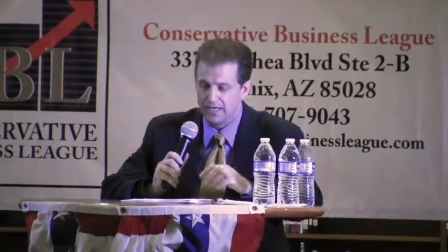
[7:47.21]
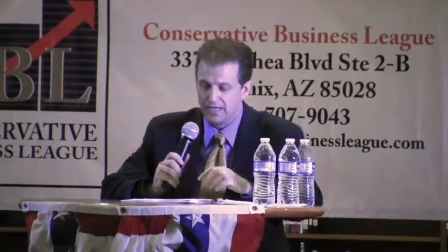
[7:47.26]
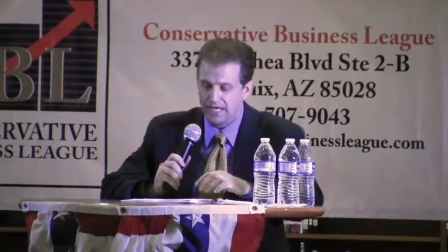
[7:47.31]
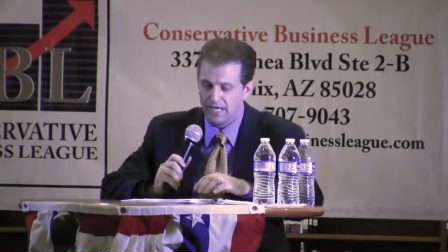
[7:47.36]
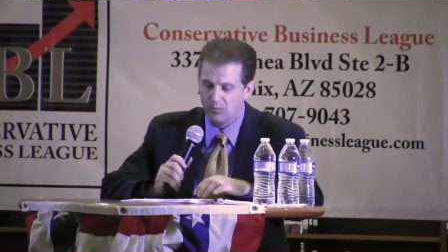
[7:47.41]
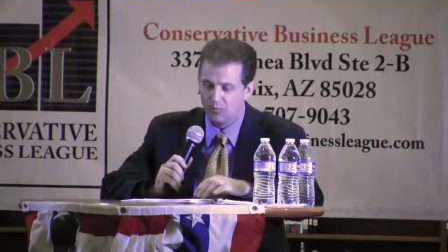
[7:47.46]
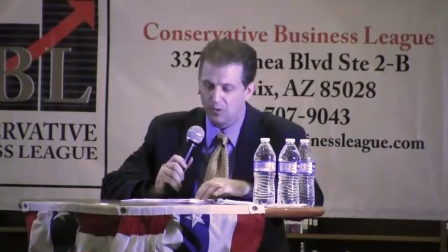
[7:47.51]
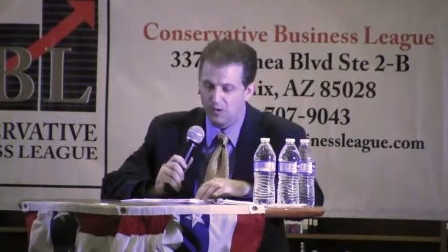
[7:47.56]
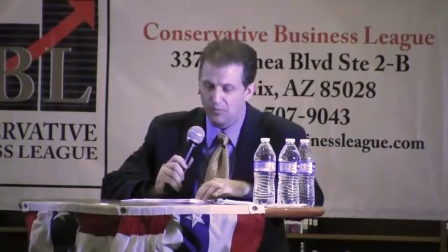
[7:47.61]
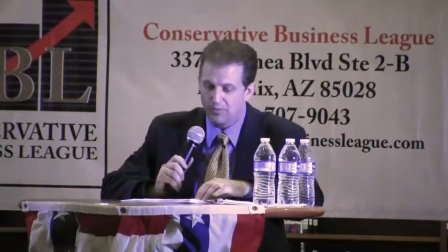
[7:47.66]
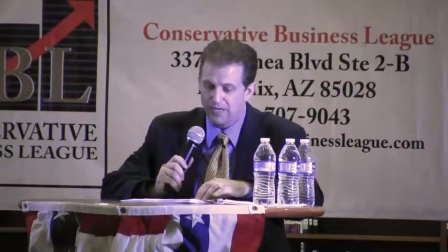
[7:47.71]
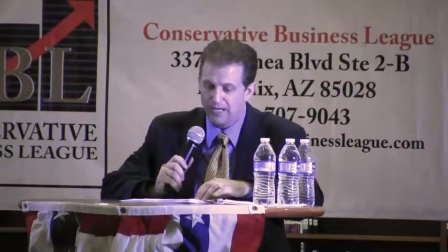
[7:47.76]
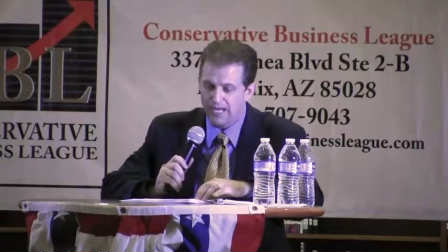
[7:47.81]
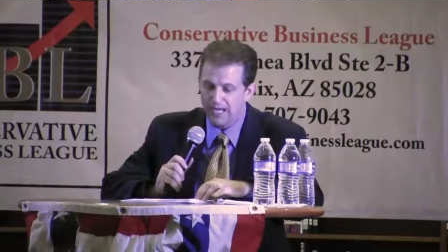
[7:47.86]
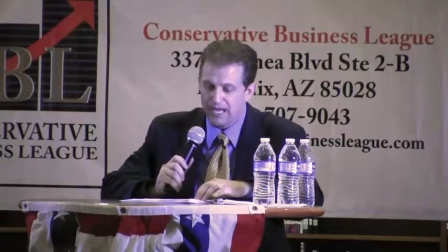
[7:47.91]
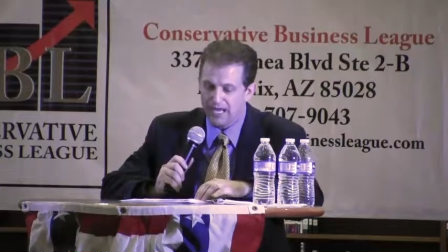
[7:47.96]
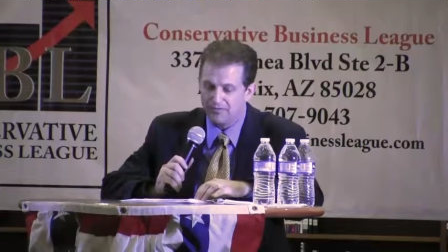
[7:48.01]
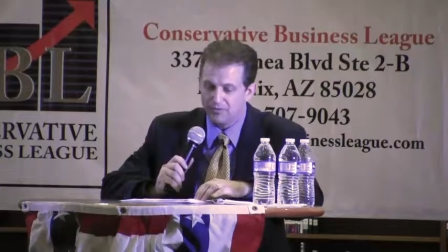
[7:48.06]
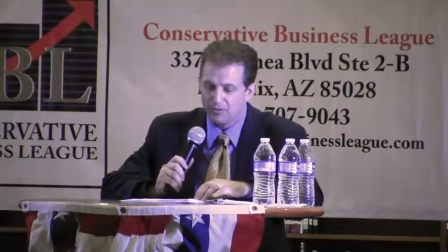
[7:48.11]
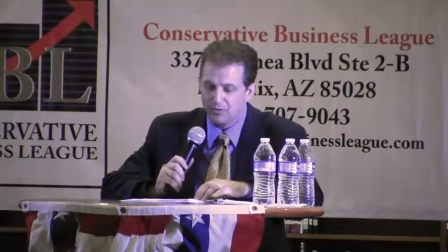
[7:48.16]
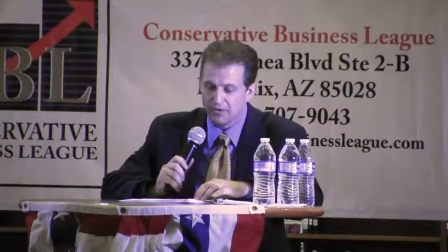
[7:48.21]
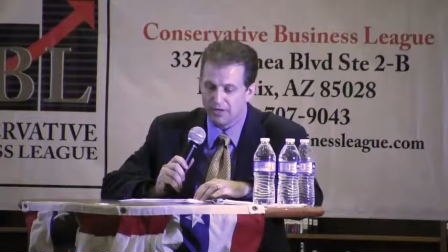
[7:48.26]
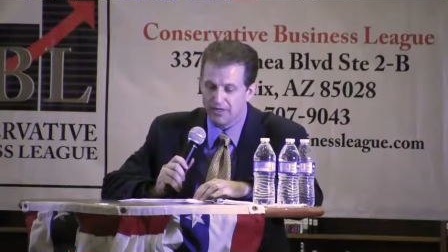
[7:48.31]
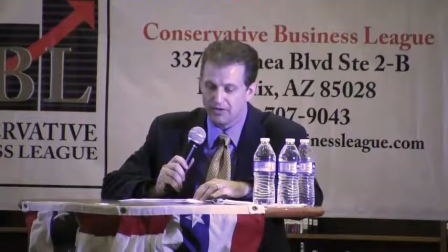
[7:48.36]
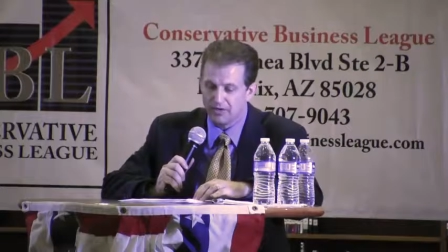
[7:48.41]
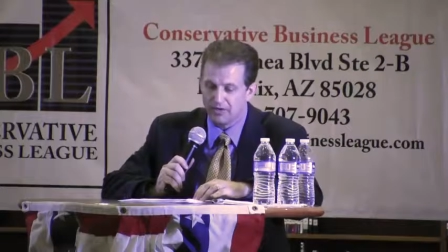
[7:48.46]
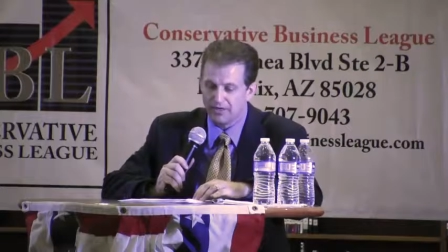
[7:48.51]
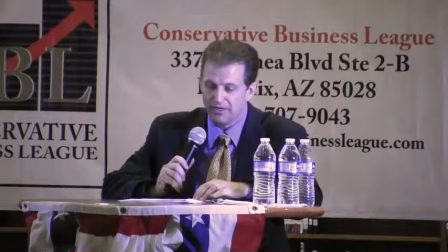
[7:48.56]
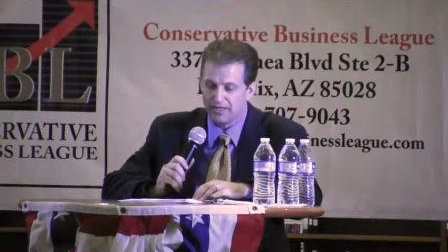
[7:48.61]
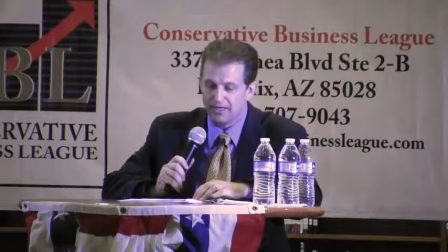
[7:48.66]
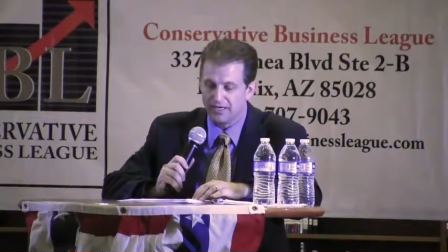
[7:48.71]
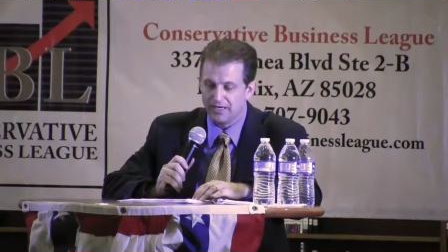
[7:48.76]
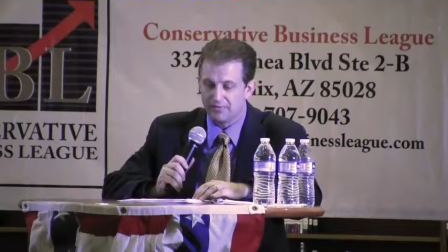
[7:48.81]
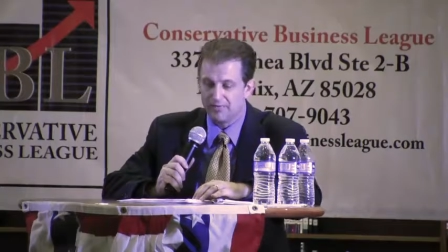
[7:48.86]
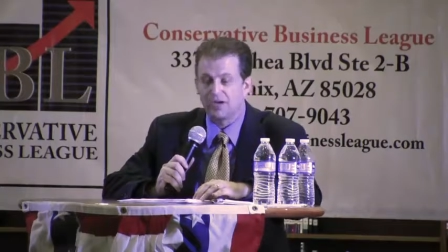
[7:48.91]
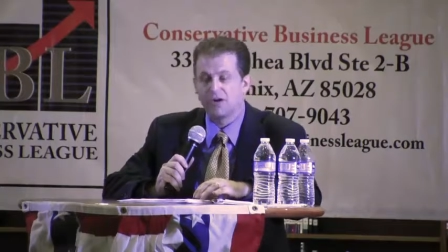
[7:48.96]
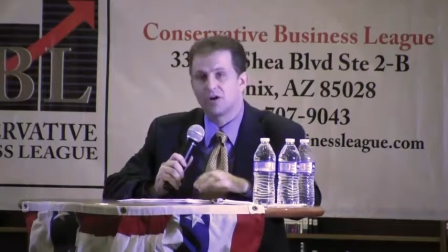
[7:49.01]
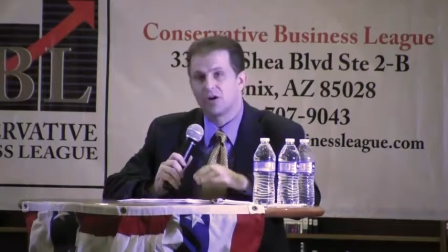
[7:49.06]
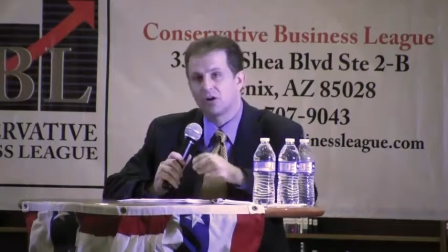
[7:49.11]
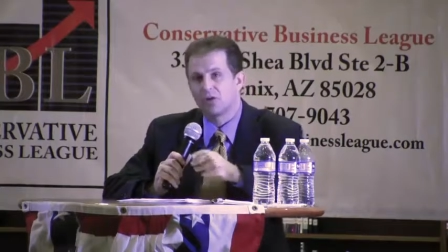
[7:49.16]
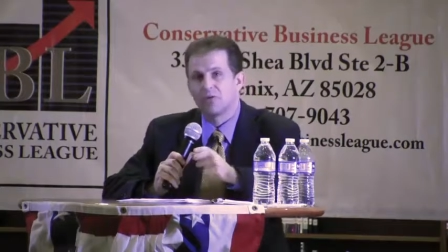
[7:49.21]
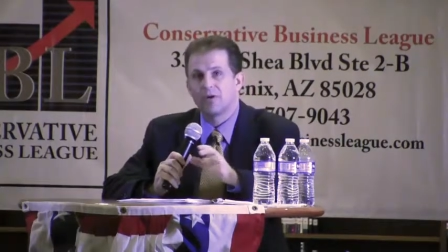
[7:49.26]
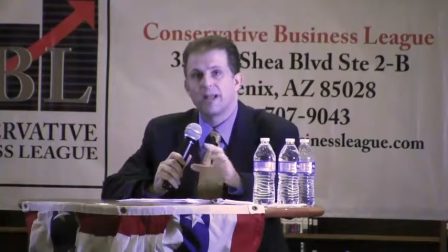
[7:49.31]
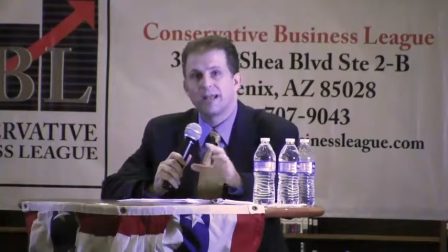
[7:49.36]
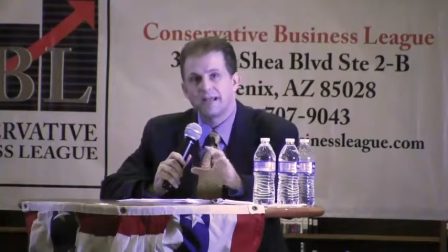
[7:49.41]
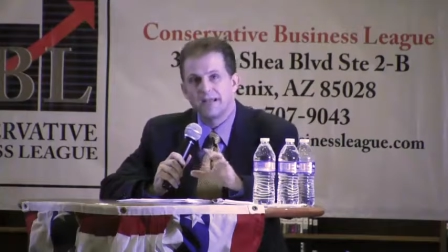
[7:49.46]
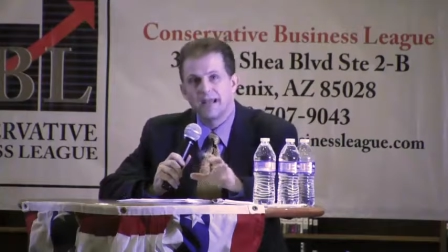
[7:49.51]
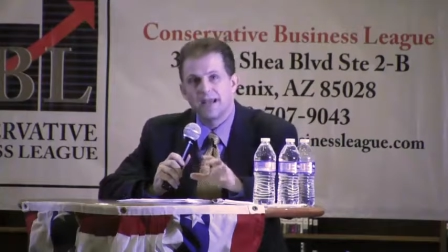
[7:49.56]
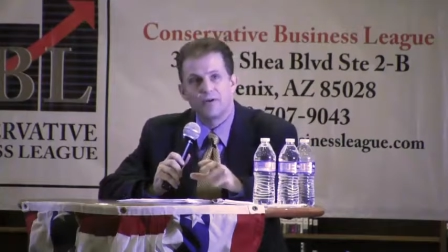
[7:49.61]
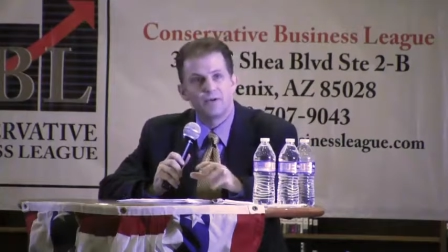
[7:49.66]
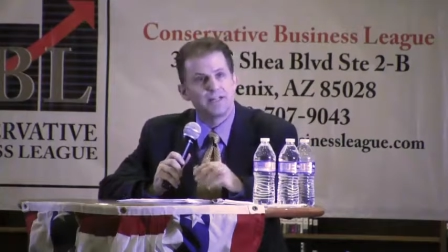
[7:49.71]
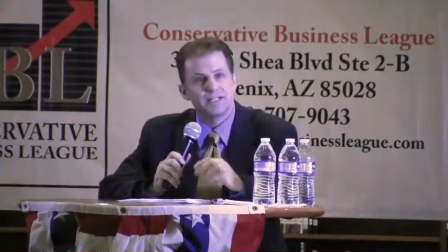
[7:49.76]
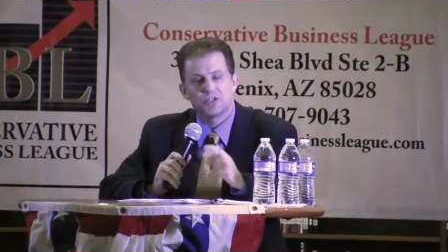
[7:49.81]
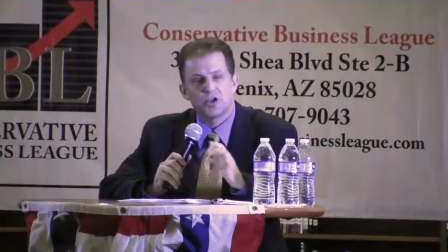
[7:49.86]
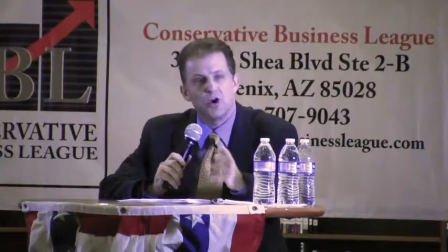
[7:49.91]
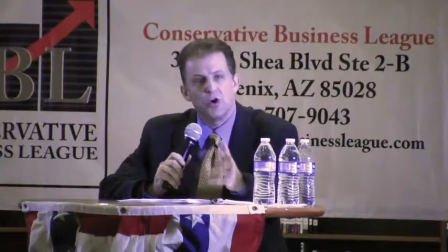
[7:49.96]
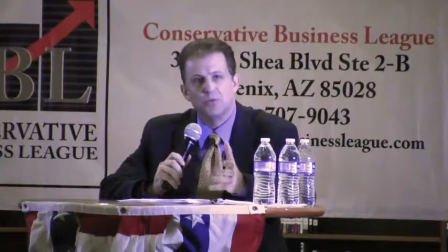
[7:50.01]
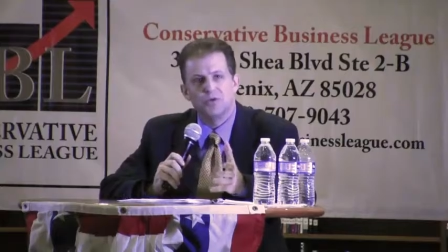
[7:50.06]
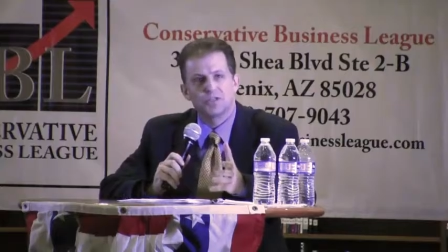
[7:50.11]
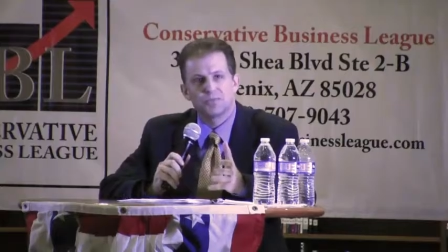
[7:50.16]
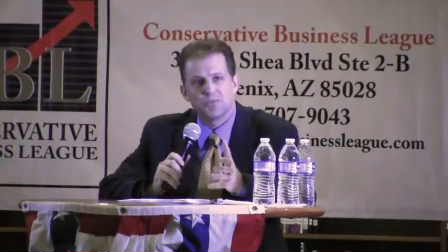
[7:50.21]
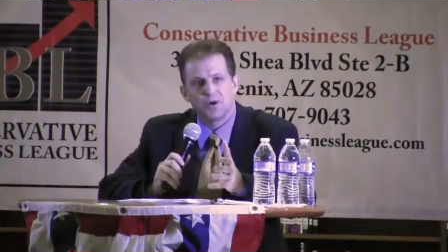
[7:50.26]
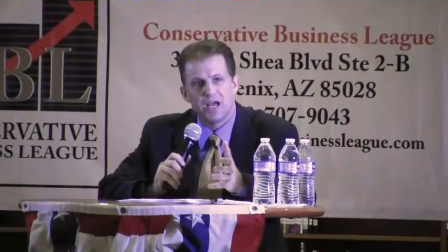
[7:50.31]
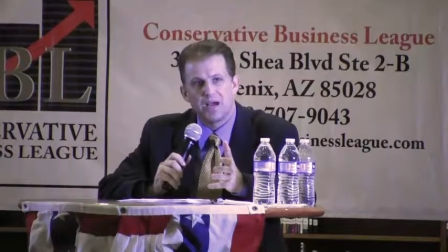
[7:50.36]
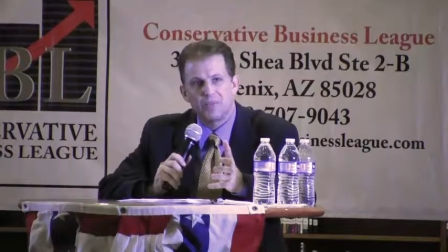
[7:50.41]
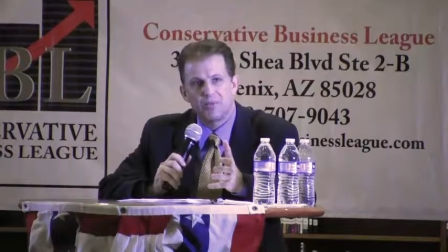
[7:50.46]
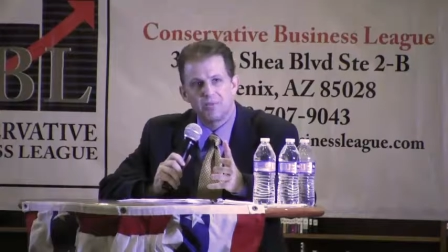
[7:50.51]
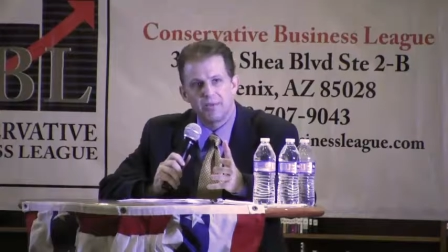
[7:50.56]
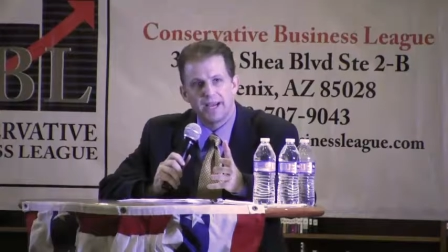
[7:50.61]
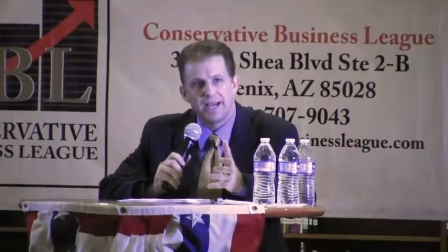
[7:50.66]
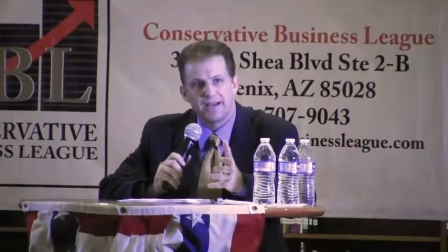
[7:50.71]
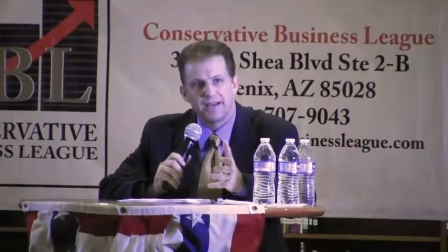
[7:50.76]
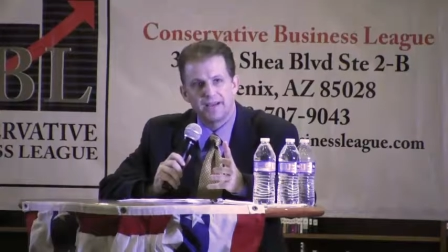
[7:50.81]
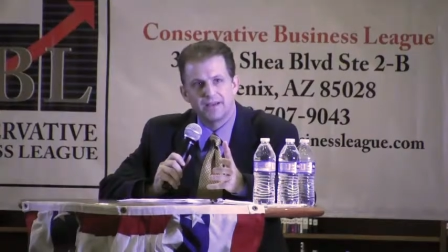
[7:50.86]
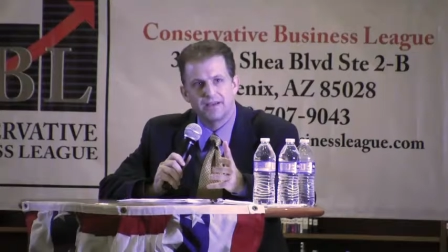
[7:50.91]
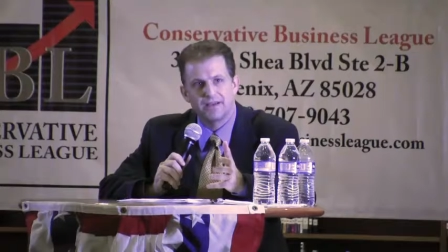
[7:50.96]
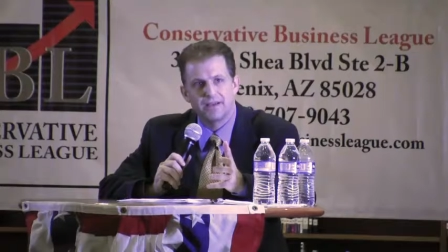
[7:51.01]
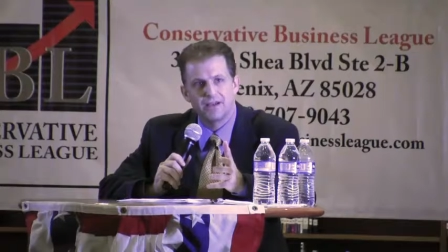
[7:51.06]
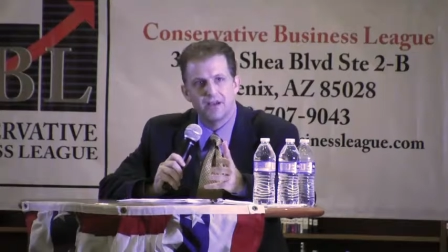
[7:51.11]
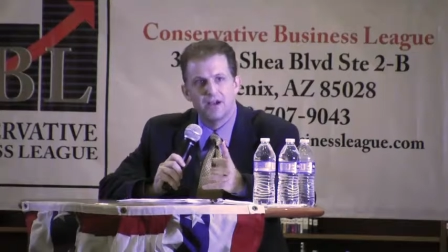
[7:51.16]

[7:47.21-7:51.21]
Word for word: And what we have going on in America right now, and it's always problematic.